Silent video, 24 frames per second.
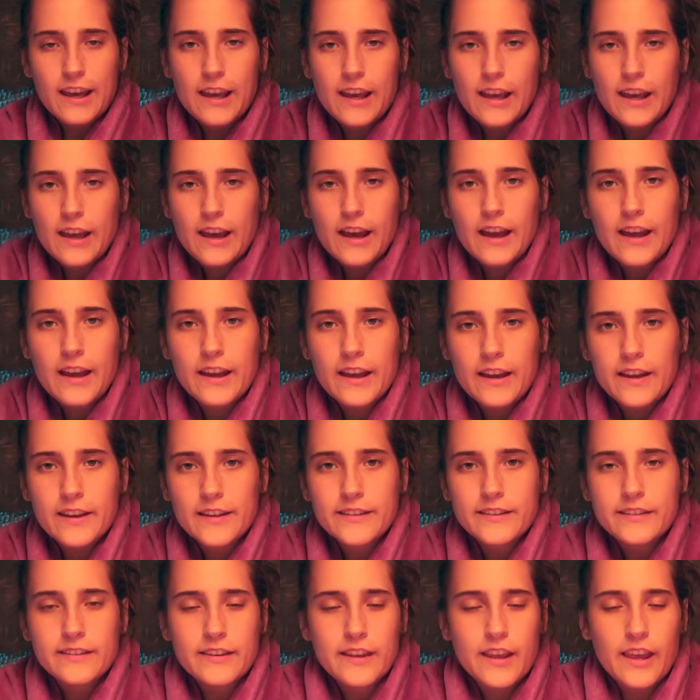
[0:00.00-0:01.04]
Hey, hi
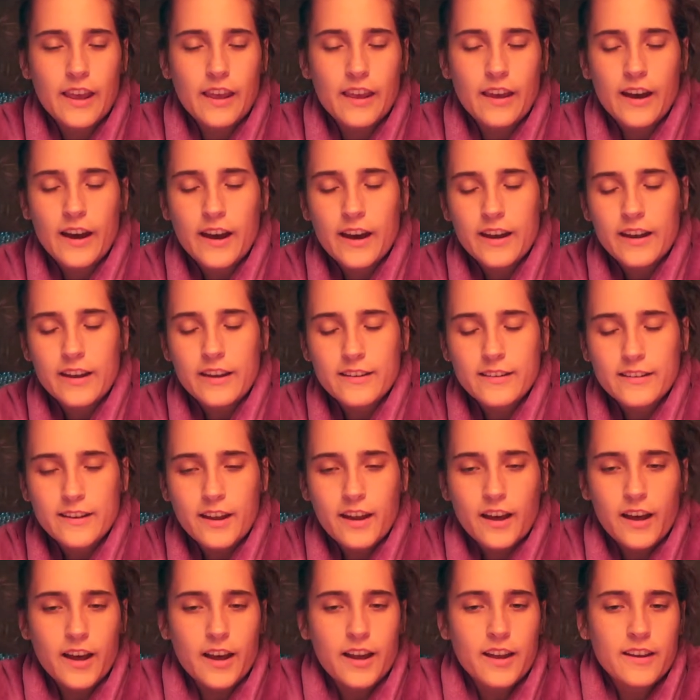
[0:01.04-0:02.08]
guys. Hey, hi.
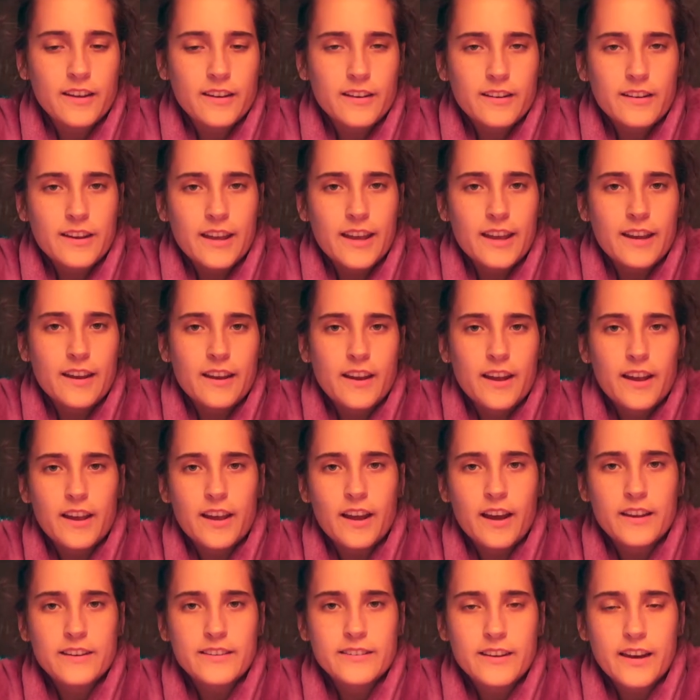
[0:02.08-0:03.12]
Hi. Hey, hey
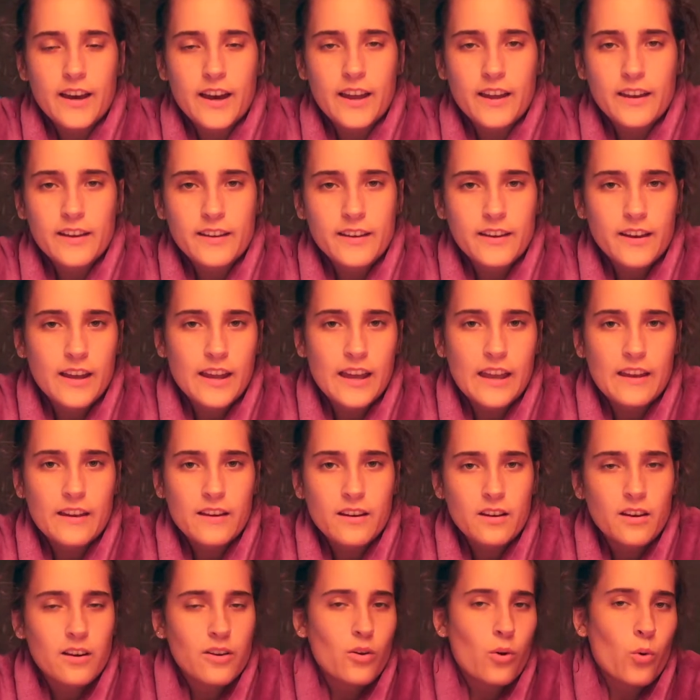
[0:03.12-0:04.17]
guys. Hi. Hey.
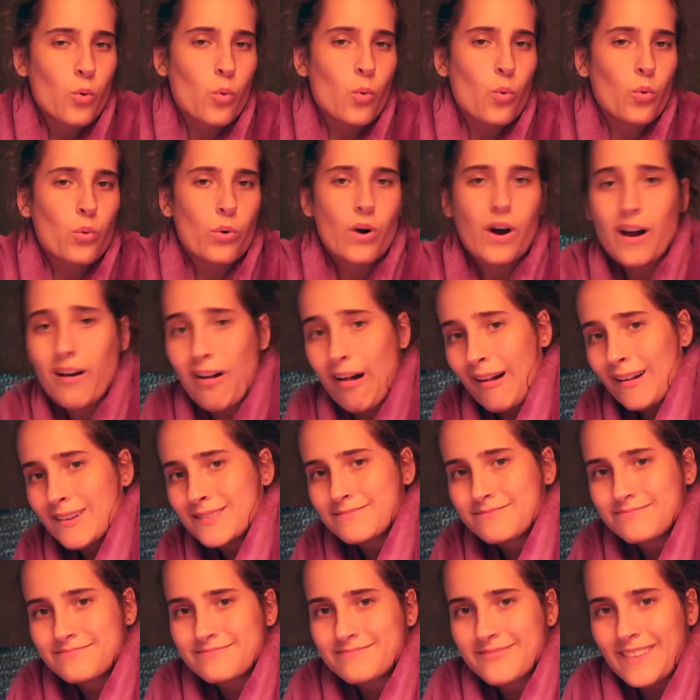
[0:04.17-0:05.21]
Ooh, ha.
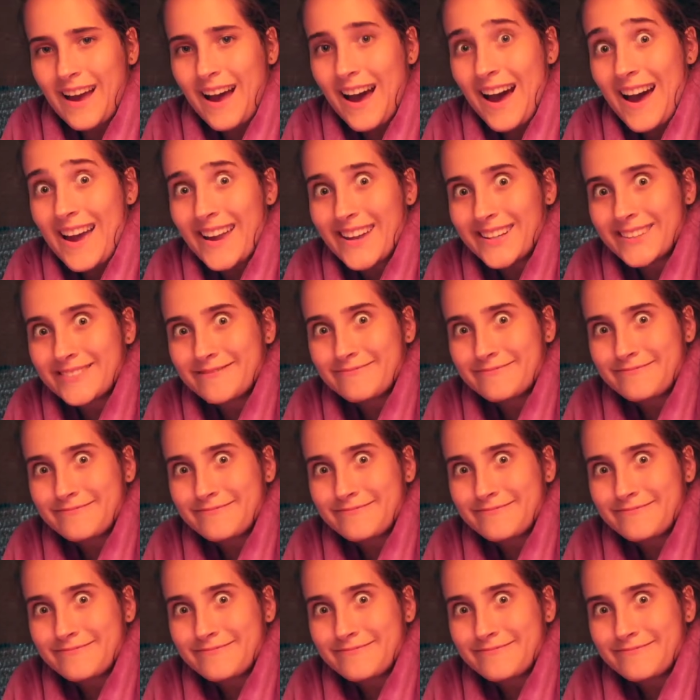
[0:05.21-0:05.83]
Hi.